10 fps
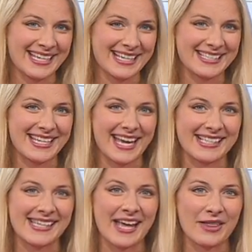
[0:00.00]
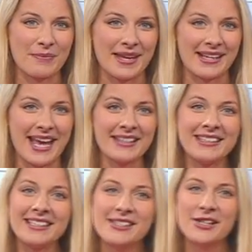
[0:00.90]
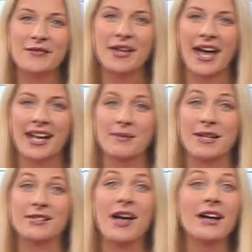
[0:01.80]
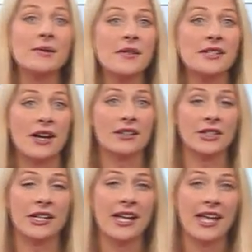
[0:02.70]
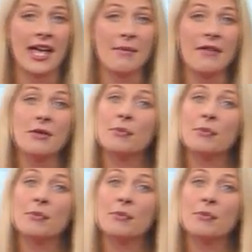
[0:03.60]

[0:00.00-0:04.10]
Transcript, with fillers: In tonight's Health Beat, and Sophie Heineman talks to the doctor about the